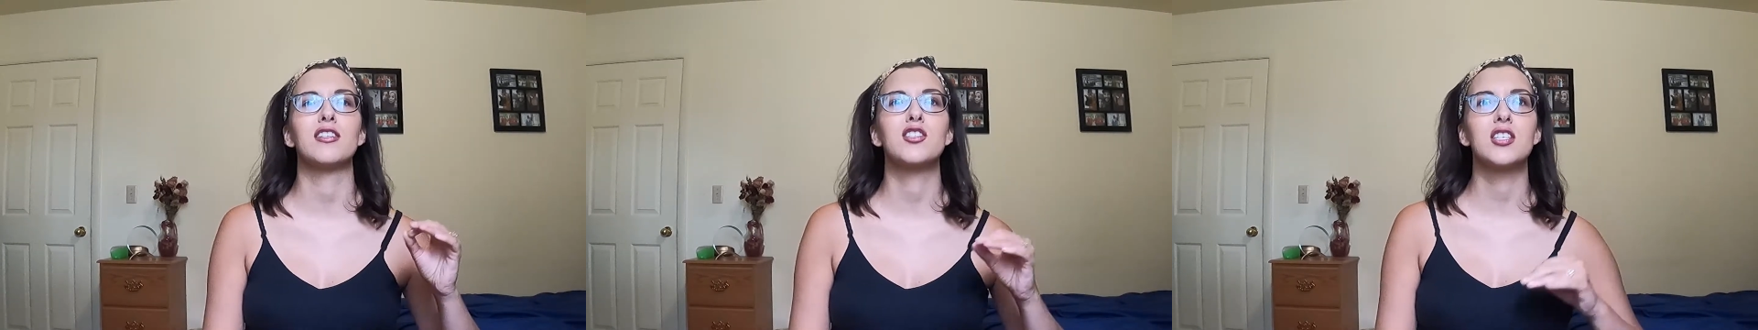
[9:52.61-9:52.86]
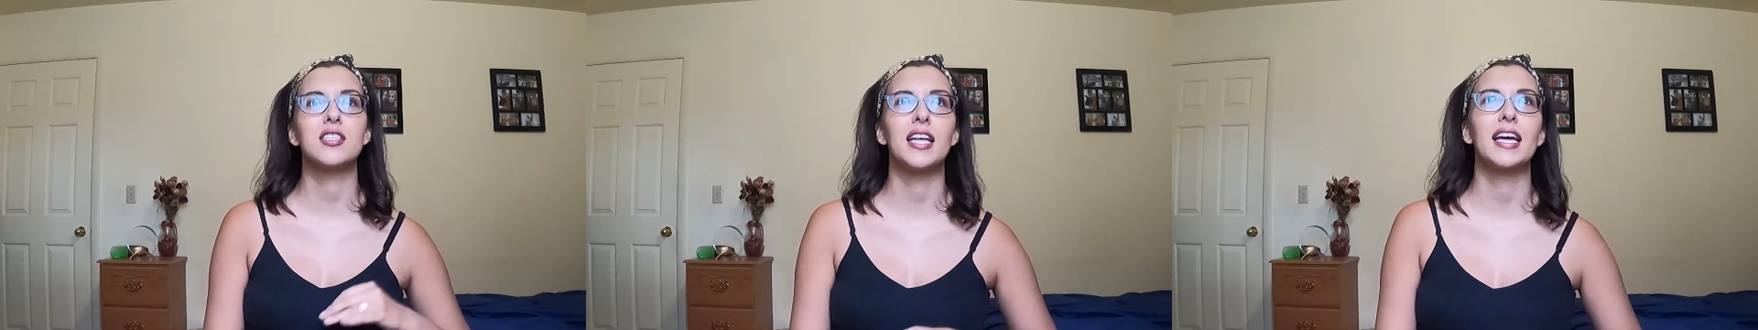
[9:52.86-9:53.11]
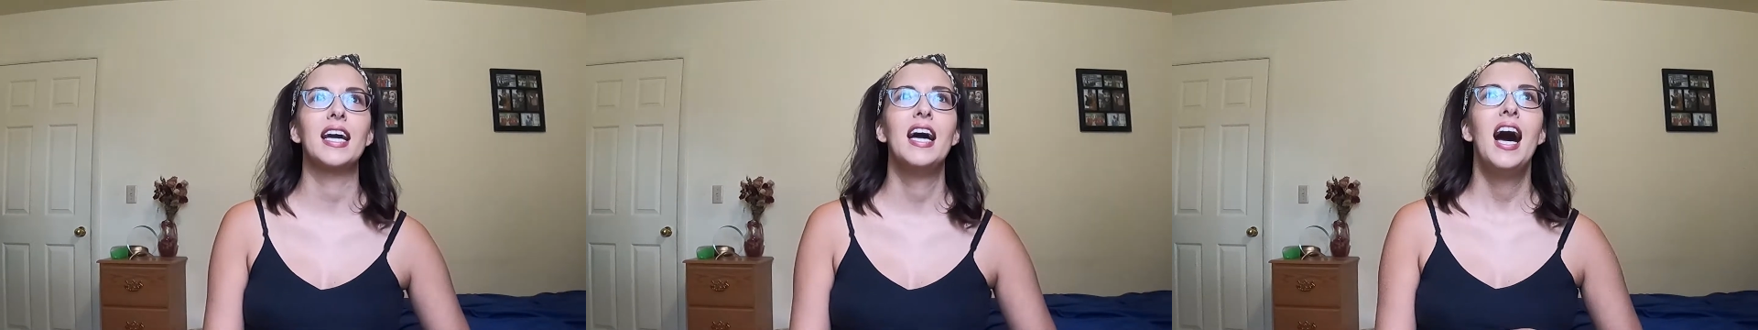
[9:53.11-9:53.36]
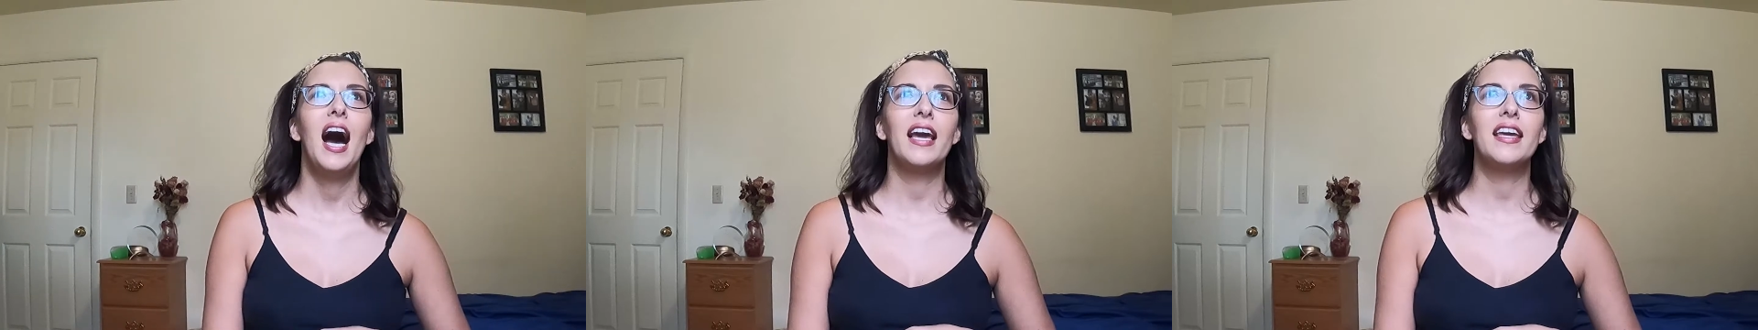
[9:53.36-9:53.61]
It's just like
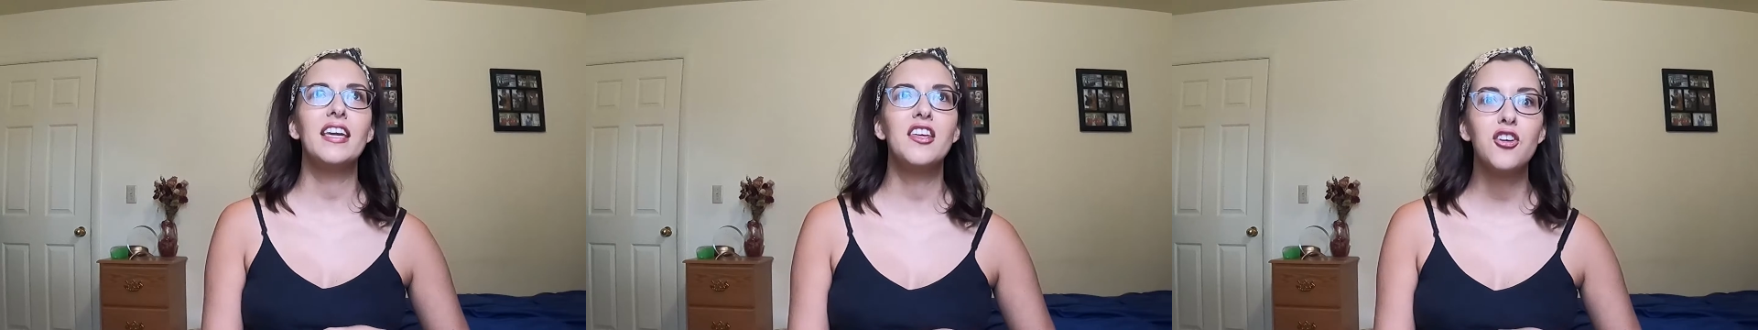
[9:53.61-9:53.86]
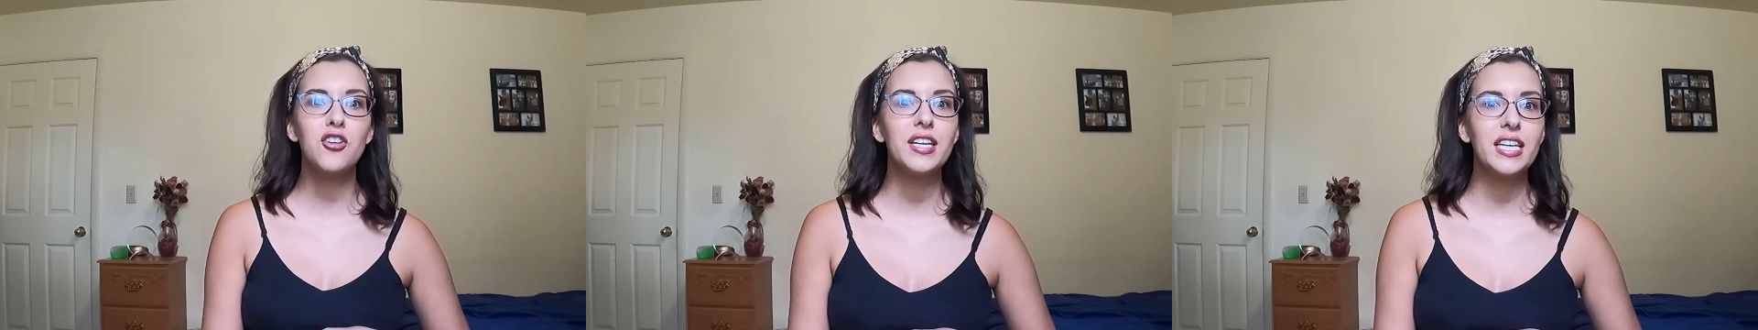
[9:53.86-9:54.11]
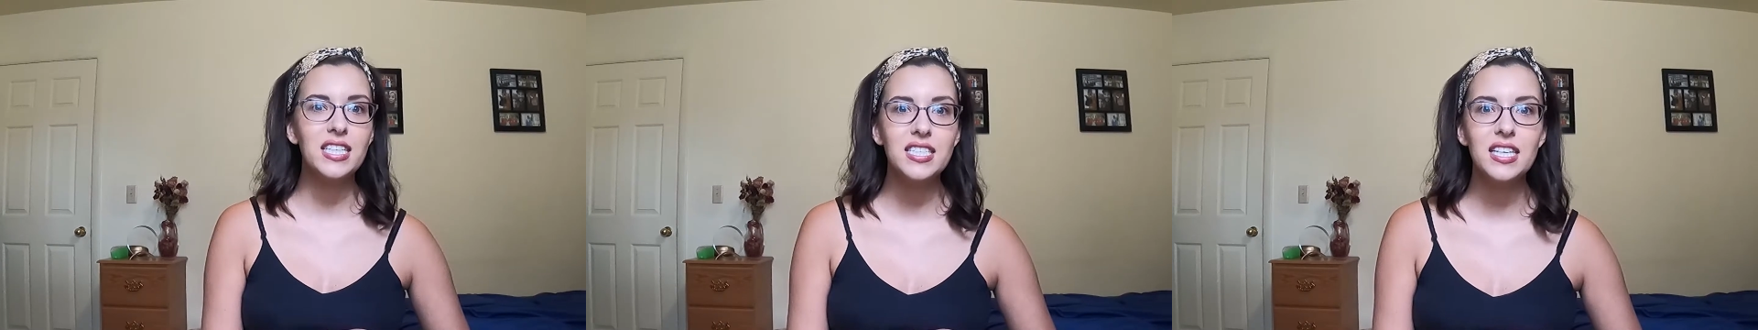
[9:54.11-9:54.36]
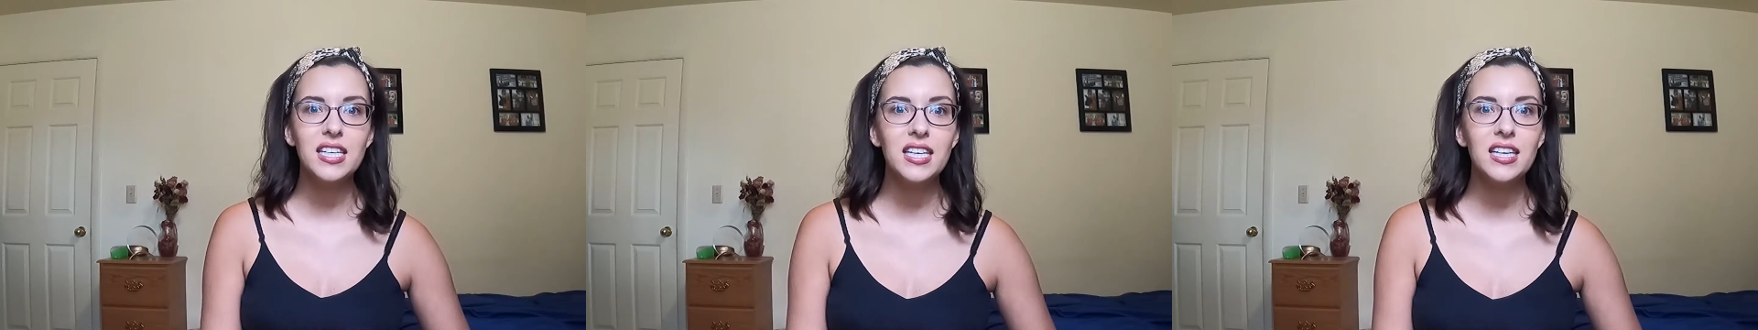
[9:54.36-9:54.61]
I either need
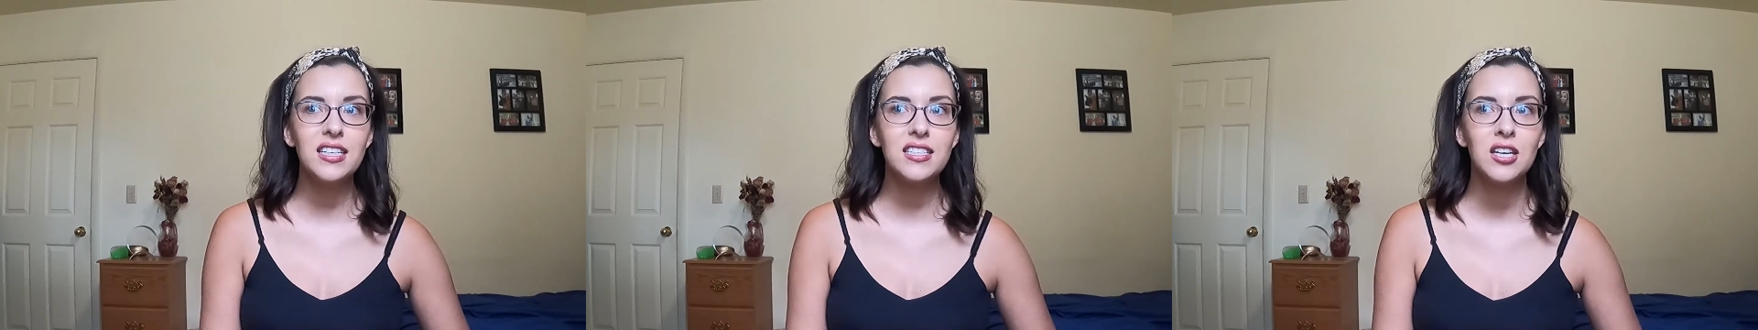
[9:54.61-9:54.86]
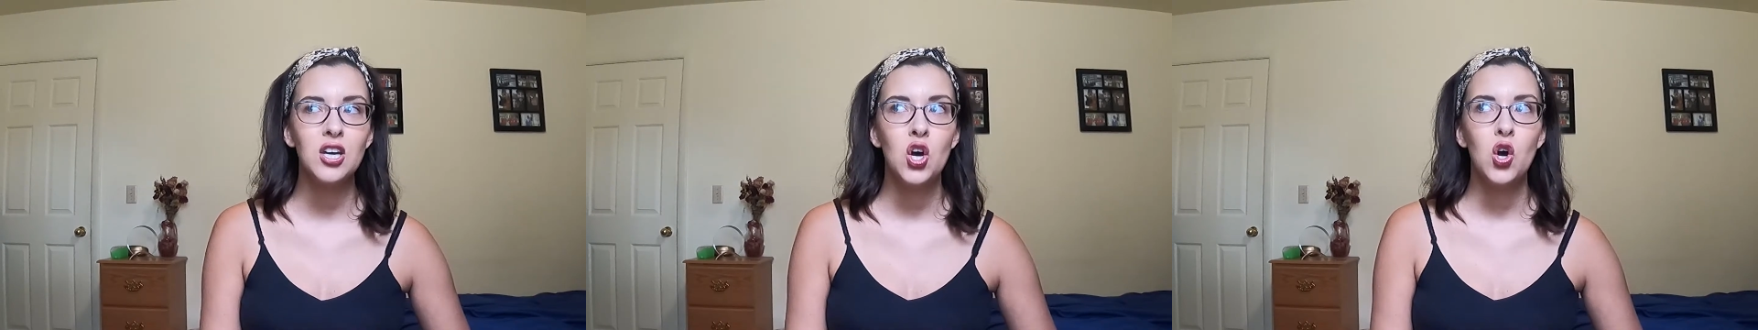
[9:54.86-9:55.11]
to eat